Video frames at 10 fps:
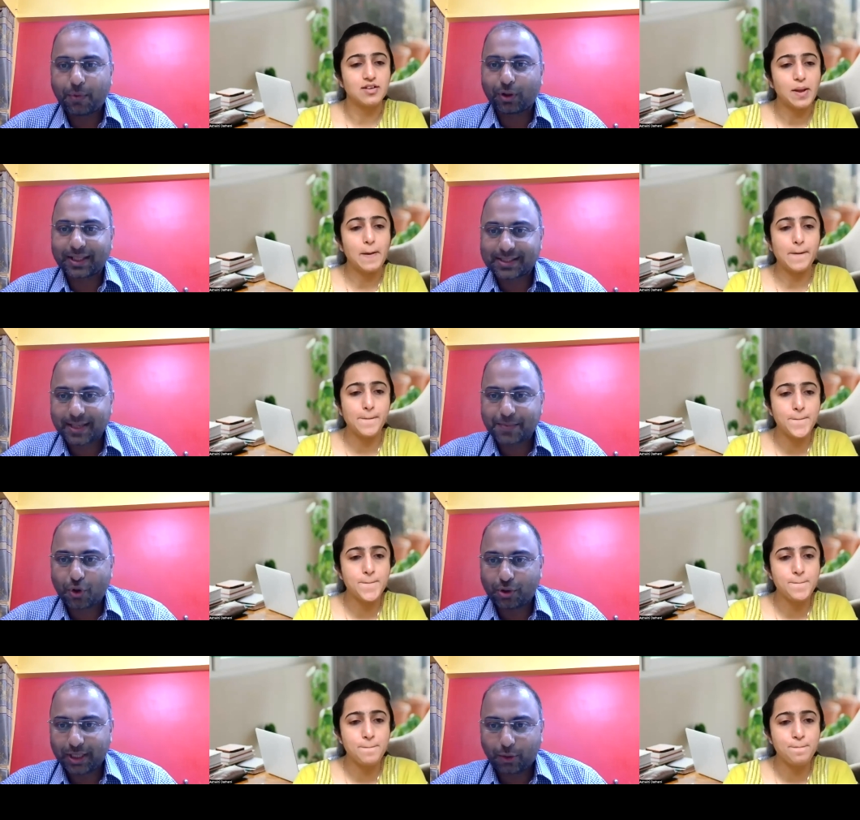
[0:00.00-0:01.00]
Speaker 1: all the steps
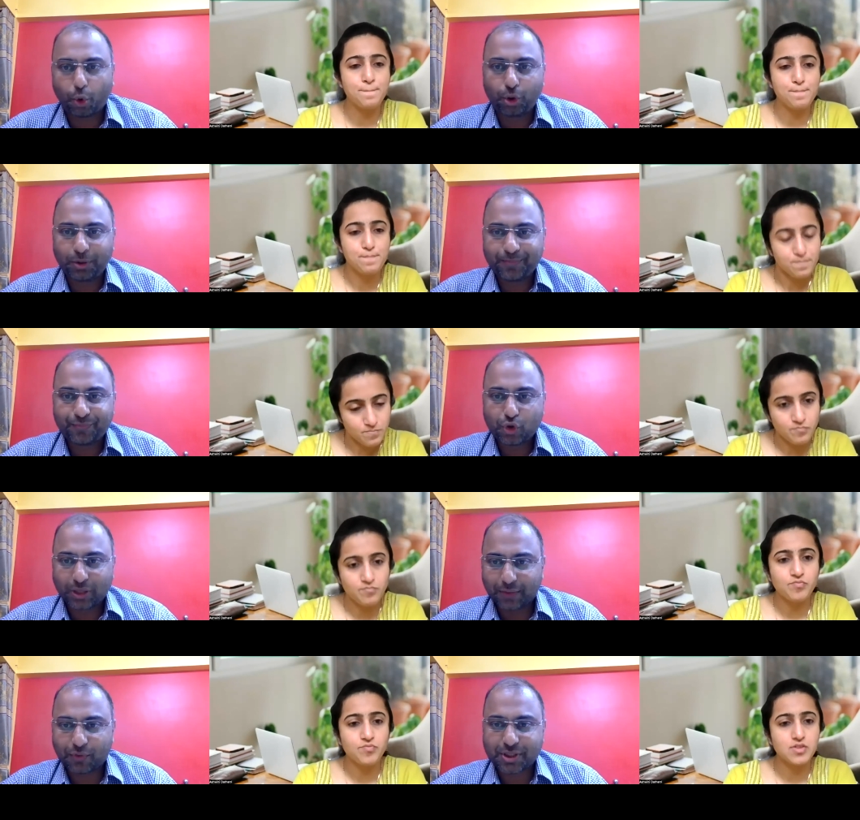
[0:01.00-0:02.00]
on their own. So
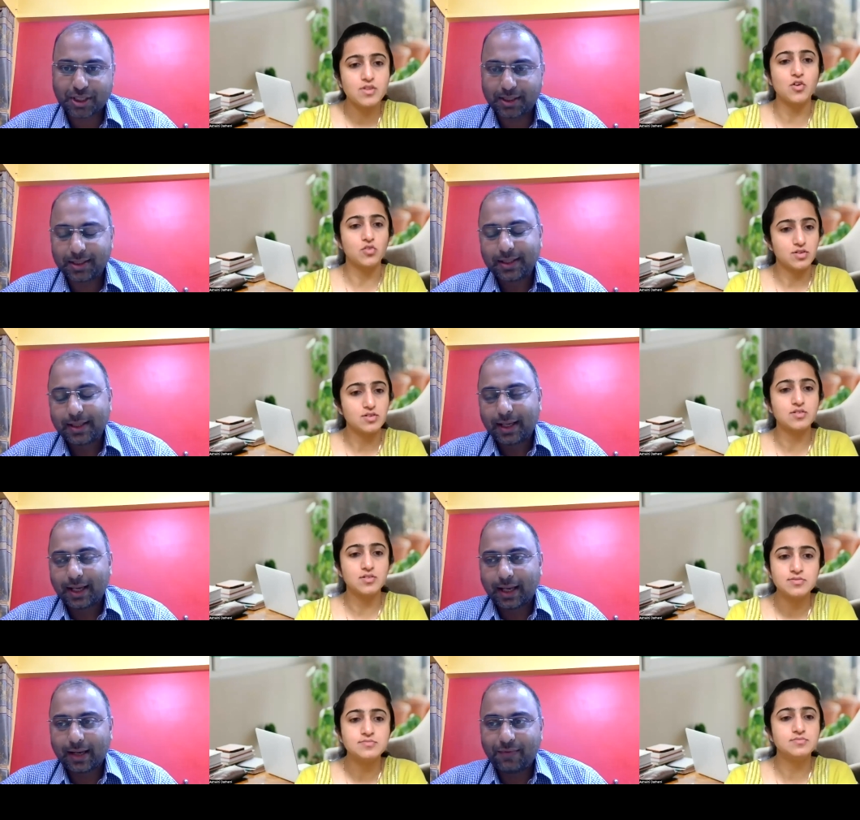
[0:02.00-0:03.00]
that was done.
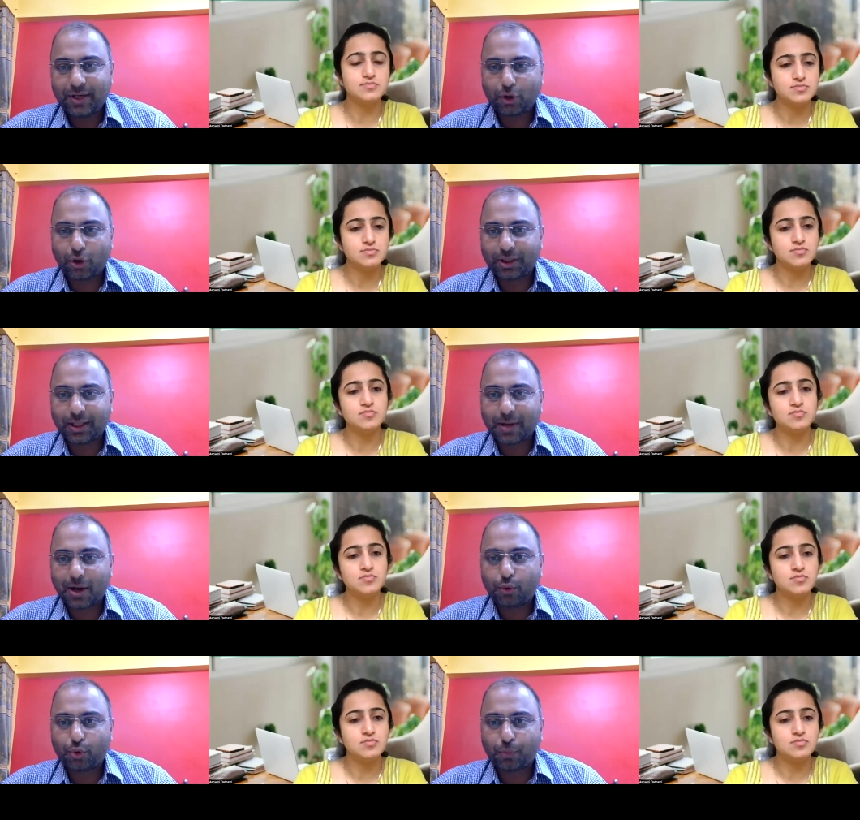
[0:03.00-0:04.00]
And we taught them
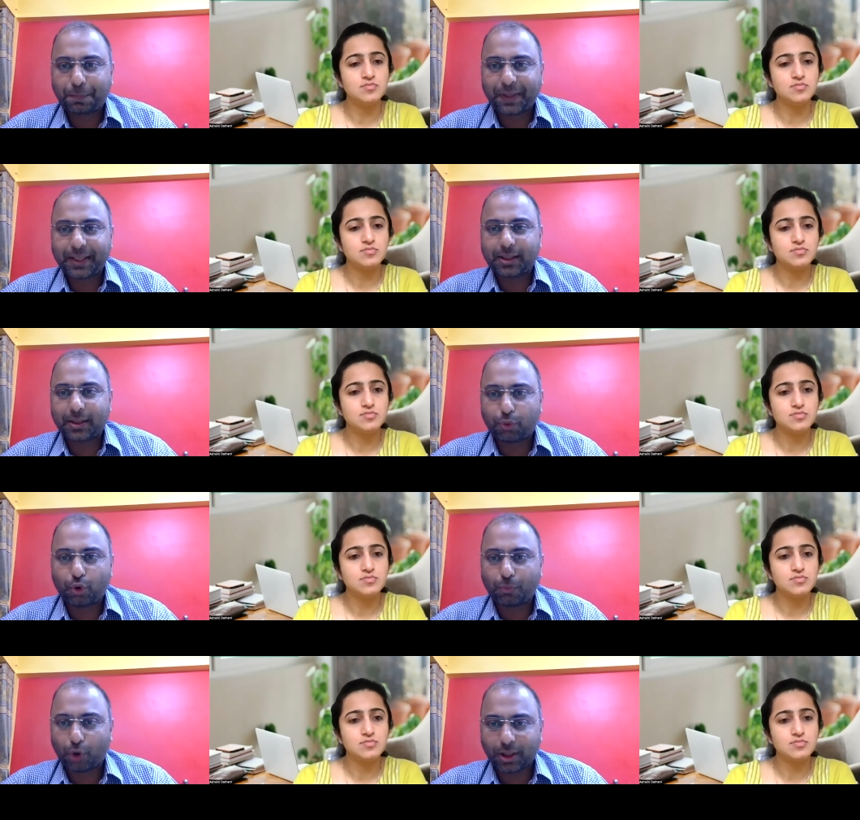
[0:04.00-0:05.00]
how to print a
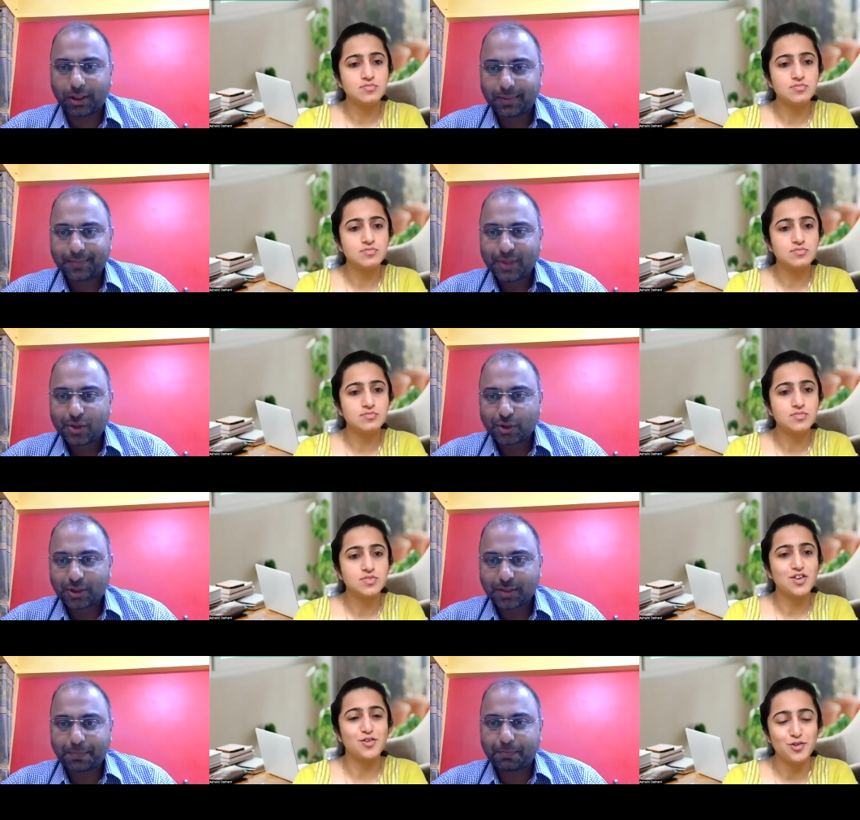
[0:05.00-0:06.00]
bone model. So
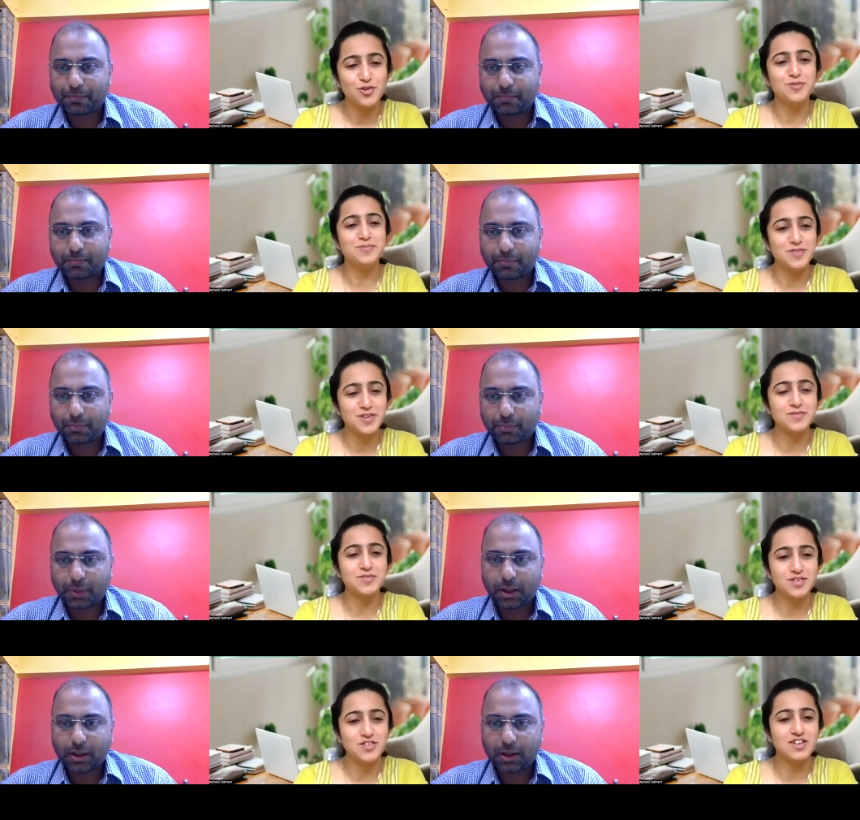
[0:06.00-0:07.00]
it's
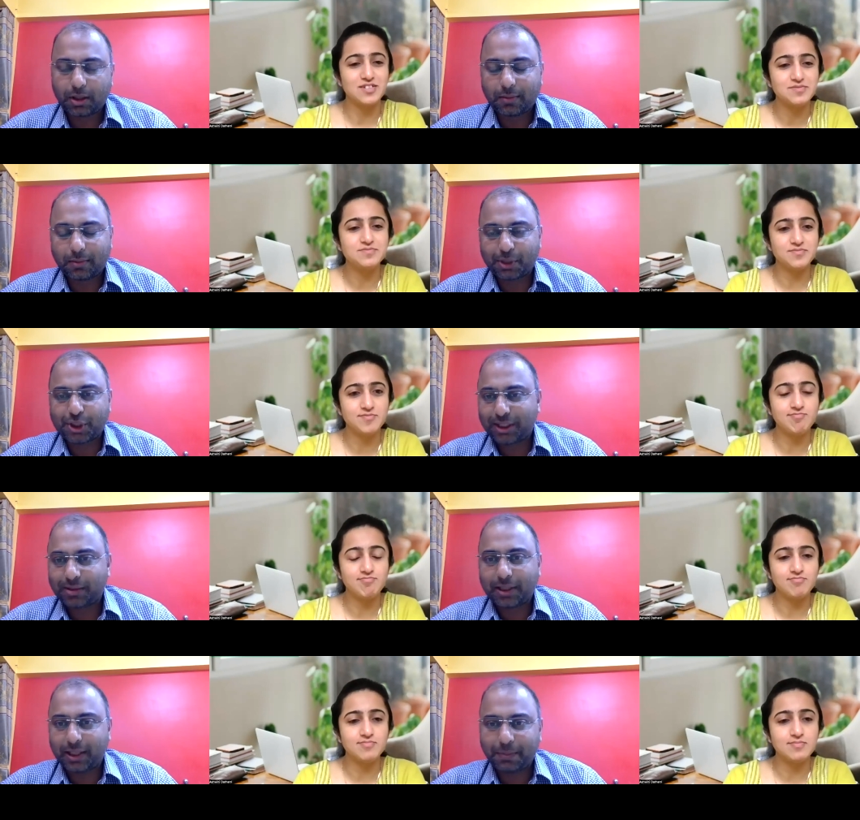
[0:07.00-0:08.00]
Speaker 2: a
Speaker 1: machine
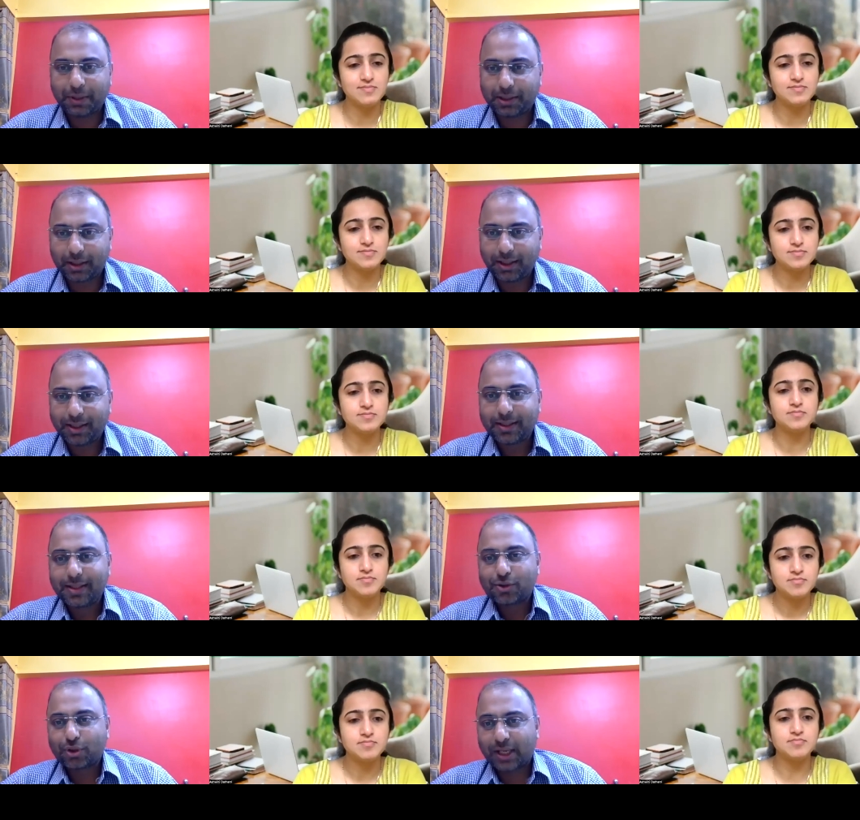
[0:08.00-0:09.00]
3D printer.
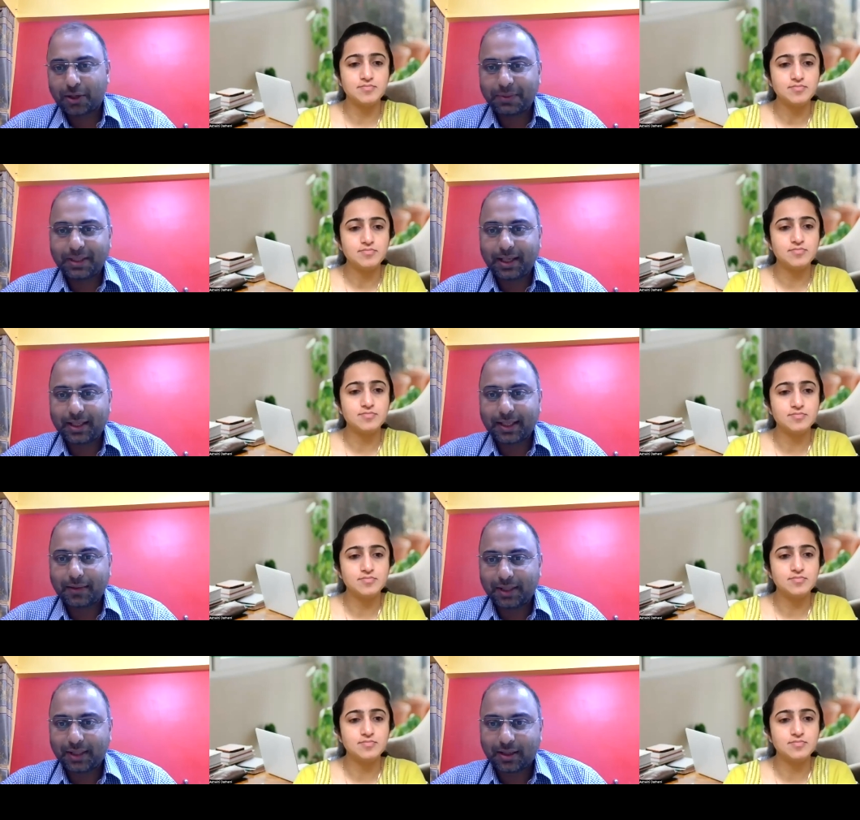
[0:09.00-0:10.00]
So they will be there. They
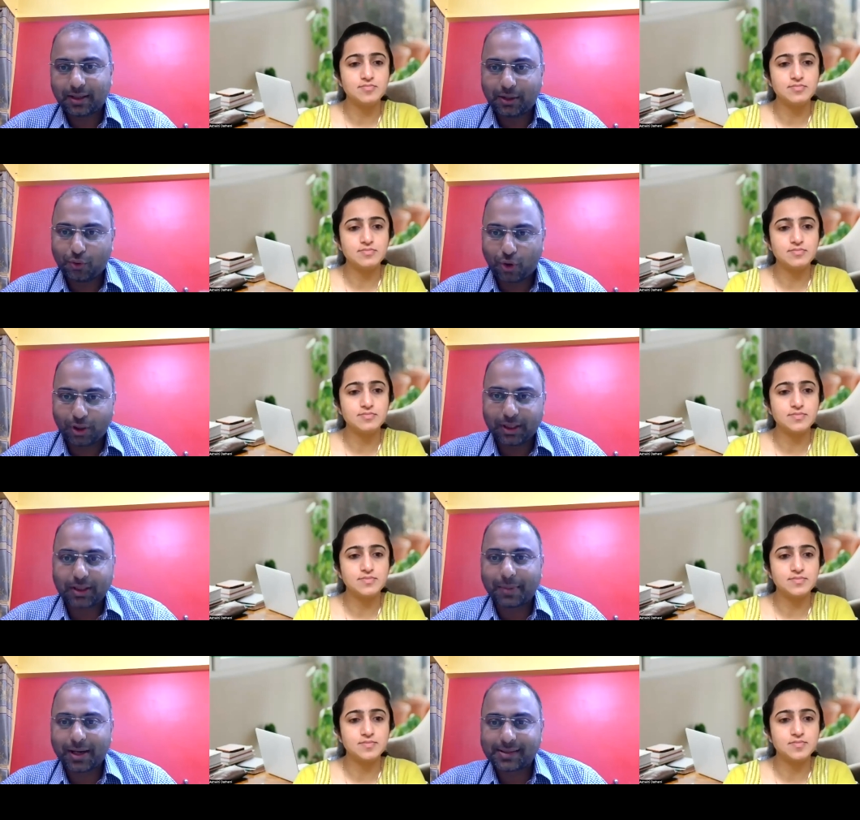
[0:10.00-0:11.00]
will give all the
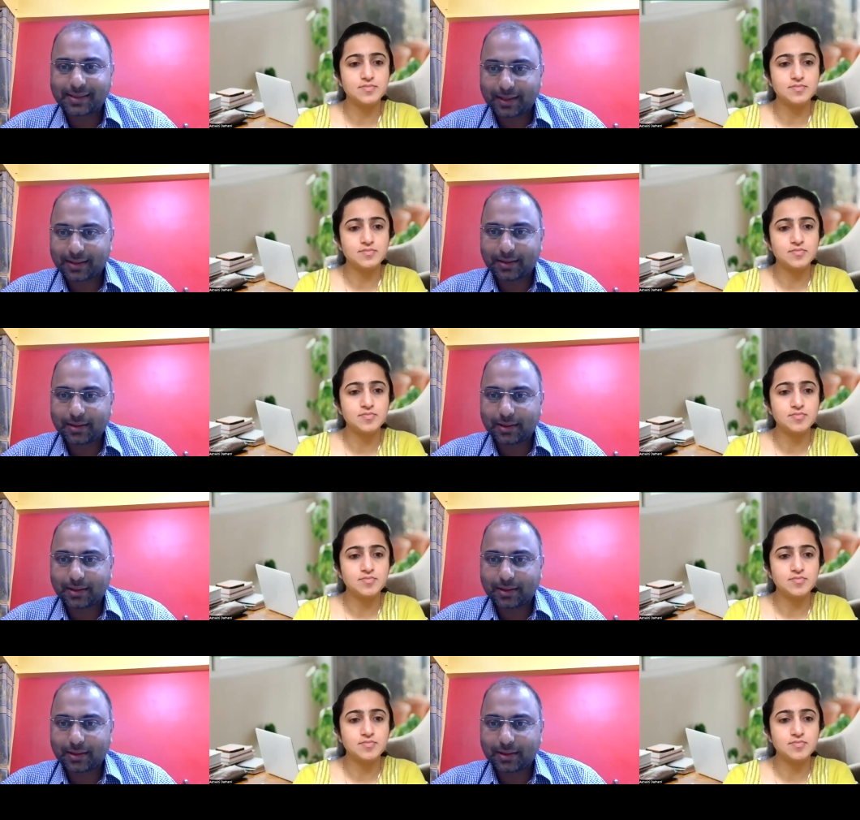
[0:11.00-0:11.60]
commands and